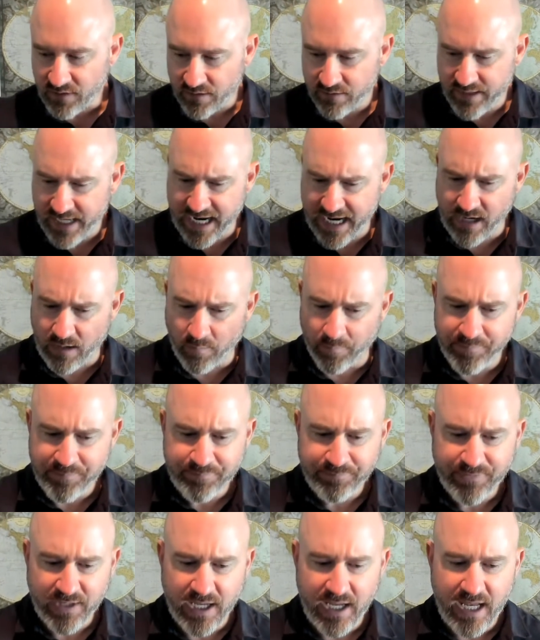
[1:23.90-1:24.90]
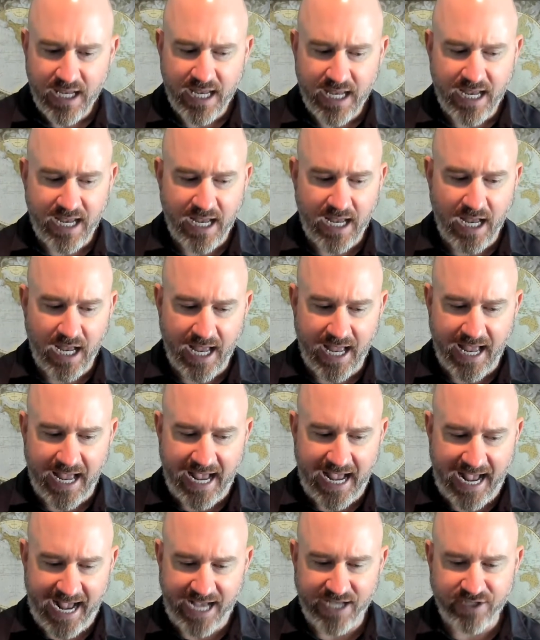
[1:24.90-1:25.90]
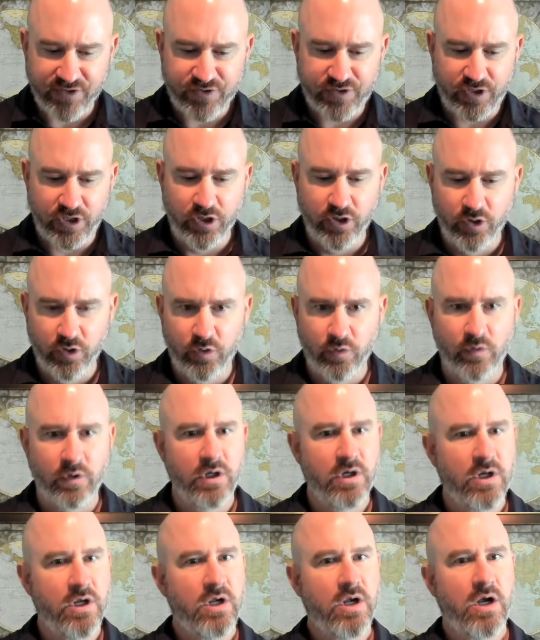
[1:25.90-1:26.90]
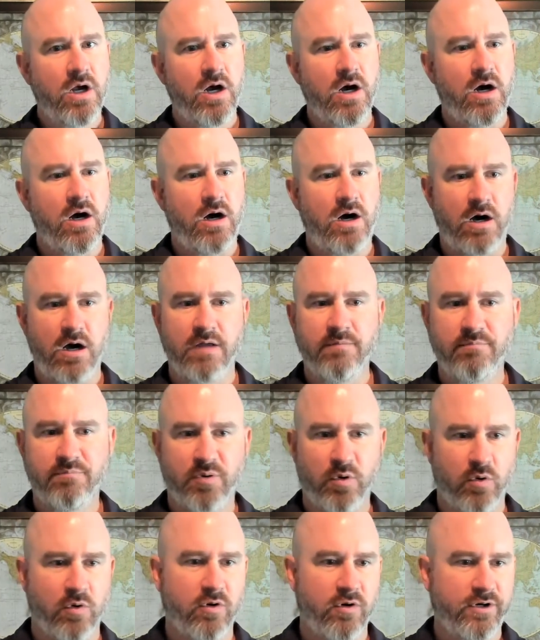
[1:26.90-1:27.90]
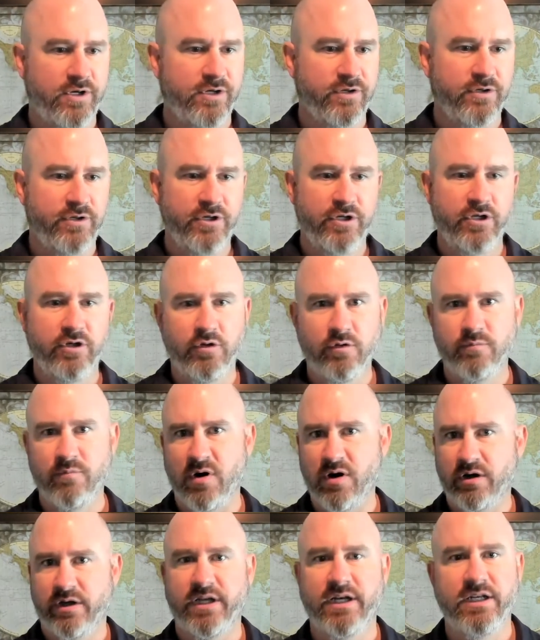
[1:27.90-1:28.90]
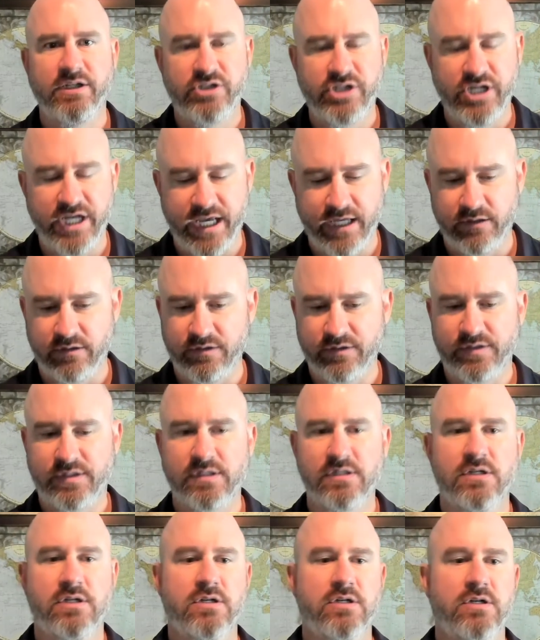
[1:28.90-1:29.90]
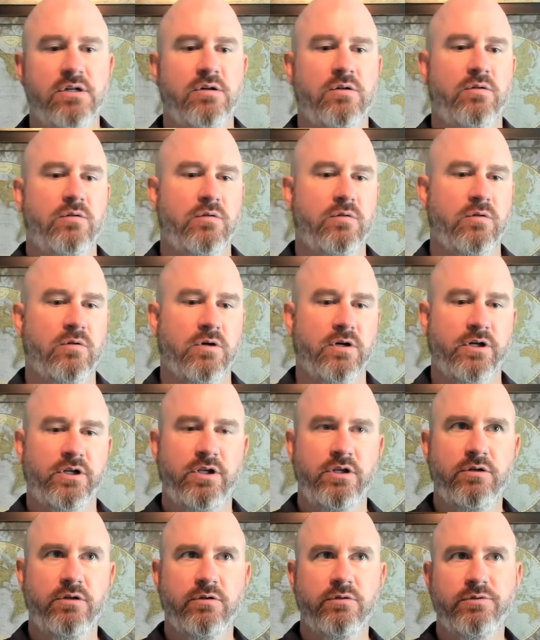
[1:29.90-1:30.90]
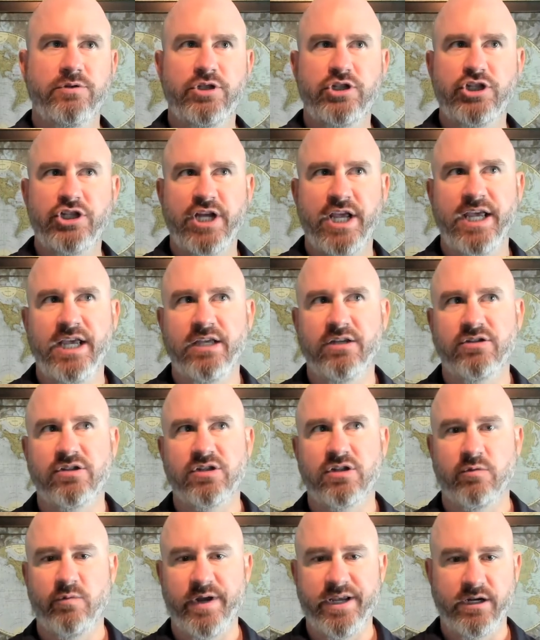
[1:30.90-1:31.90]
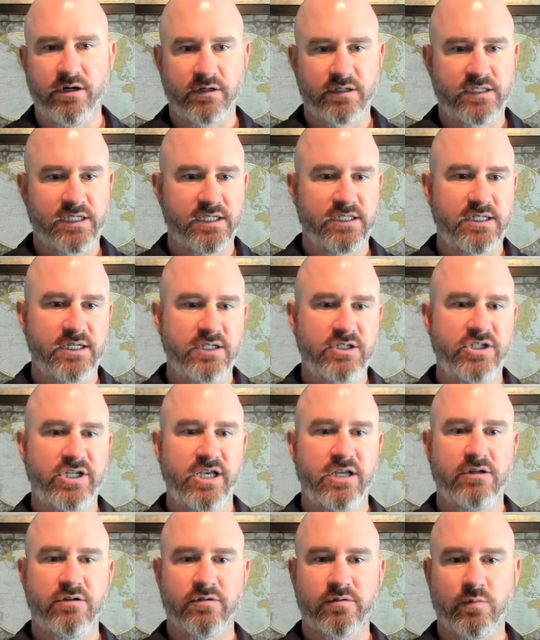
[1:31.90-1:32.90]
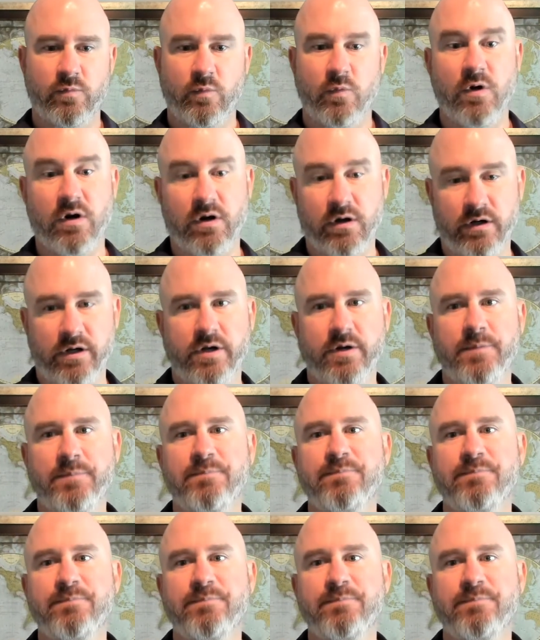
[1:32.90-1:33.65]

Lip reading: Now, as you onboard new marketing channels, or you change the way your existing channels work,